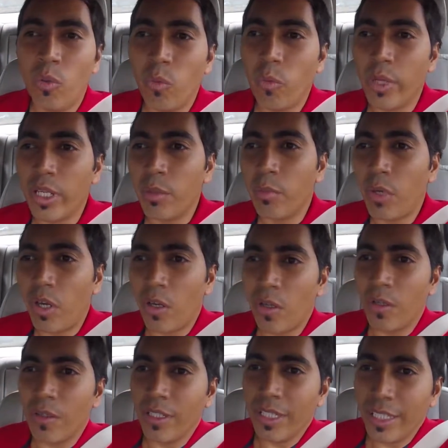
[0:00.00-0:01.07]
when a
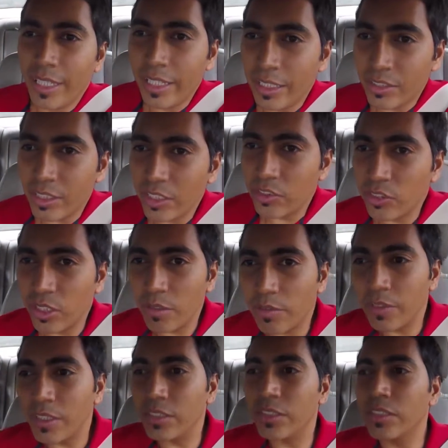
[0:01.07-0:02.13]
ball hits a
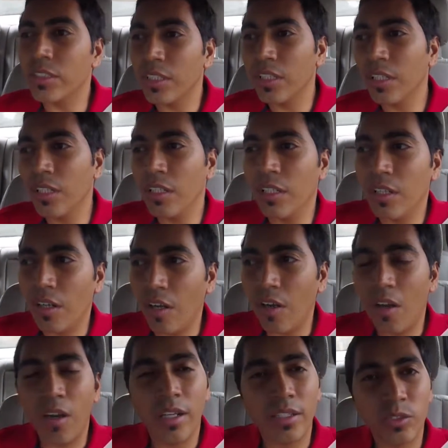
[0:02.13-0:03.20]
surface
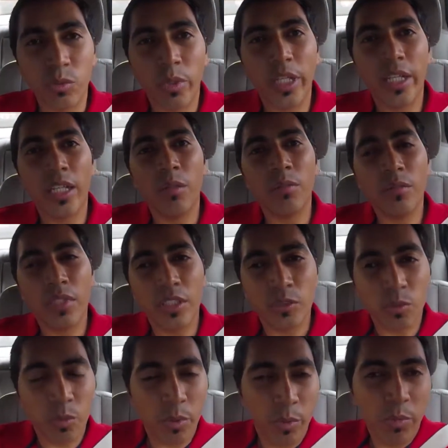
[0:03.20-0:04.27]
on its way up.
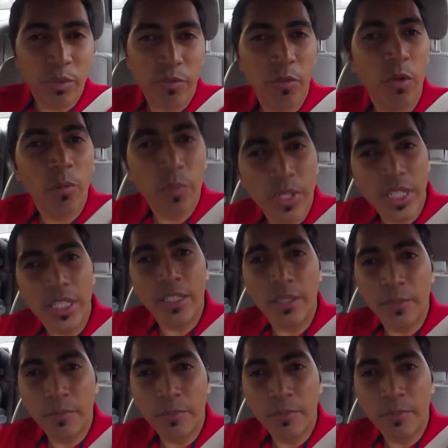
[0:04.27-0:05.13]
This would be before peak.